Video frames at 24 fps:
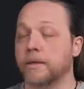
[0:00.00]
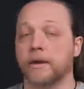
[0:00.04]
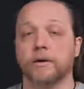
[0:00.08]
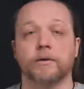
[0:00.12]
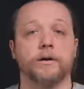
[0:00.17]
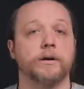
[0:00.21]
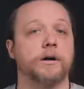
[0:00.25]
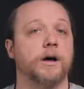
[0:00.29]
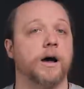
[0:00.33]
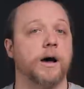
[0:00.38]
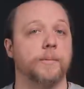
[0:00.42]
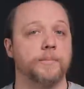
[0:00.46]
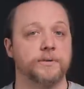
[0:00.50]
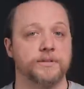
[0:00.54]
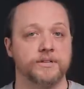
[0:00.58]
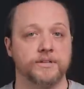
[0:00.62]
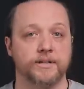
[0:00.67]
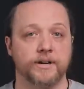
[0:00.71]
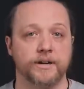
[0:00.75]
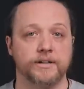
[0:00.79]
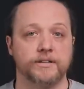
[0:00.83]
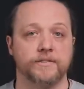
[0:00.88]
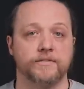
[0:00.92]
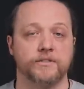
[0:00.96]
They are at
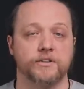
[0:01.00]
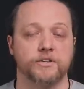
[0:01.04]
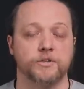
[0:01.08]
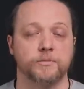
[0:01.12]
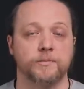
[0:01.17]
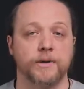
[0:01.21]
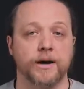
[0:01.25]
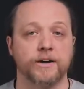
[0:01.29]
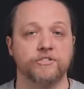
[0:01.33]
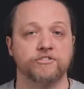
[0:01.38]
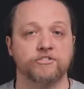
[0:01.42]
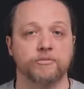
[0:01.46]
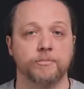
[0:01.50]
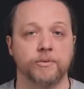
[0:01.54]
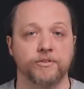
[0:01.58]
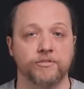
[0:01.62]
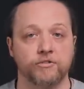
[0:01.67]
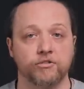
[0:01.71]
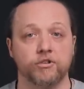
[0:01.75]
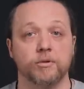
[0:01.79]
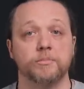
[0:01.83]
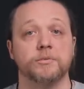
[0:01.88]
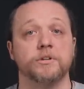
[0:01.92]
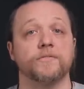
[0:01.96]
opposite ends of the spectrum in
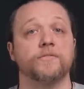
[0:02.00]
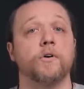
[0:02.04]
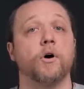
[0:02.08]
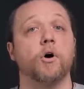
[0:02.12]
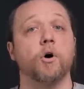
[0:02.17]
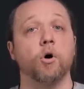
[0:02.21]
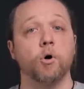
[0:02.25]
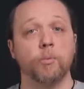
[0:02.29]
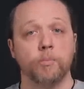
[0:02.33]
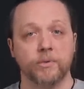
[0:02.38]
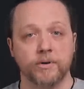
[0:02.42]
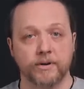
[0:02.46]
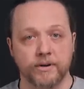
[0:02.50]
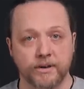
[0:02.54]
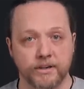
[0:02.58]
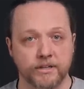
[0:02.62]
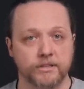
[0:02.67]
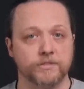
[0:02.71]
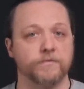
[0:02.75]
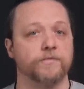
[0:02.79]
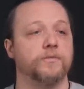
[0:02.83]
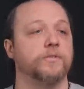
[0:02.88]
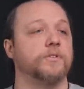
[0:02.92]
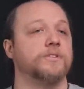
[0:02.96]
terms of
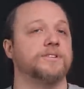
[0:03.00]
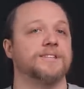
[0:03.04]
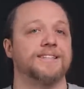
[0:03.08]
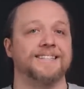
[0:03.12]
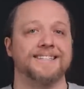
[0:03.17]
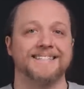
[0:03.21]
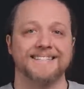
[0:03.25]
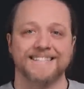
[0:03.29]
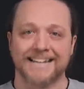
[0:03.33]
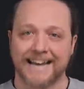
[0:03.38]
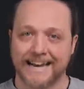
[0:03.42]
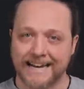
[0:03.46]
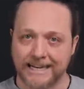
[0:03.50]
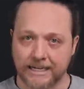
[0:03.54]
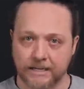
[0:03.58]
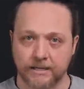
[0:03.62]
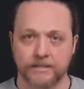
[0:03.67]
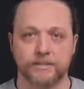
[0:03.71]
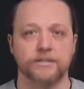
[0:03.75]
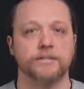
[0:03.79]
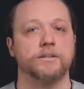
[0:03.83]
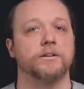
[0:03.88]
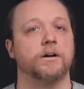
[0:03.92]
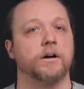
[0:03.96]
openness versus
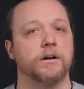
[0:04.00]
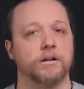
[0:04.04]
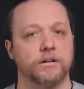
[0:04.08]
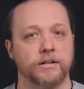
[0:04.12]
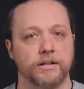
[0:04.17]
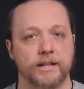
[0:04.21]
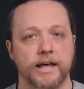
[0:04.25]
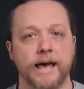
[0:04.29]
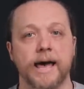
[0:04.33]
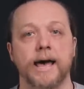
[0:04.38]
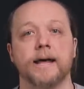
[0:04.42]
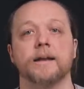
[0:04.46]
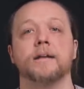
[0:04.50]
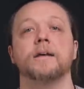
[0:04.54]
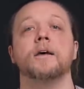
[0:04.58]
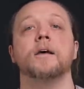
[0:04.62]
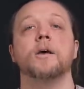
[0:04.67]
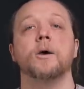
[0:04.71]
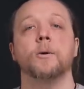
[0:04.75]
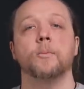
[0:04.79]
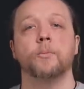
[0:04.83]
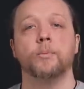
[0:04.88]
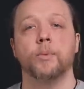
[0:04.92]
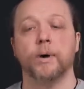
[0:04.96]
tightness and all of that.
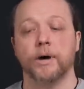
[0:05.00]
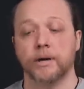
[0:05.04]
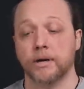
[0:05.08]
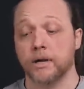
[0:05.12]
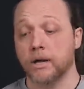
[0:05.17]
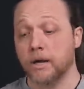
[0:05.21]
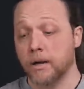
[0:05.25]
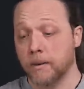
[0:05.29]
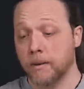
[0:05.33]
But